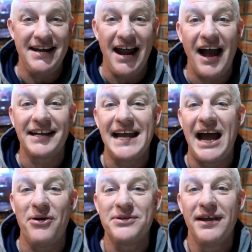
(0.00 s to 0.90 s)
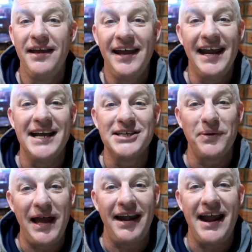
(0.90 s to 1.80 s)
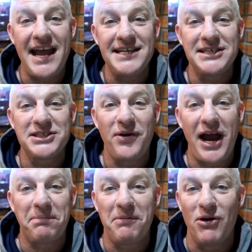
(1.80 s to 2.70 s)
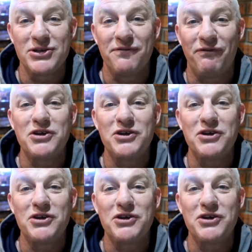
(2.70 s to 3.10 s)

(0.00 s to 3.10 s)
knocked out is we had an Aces Crack promotion.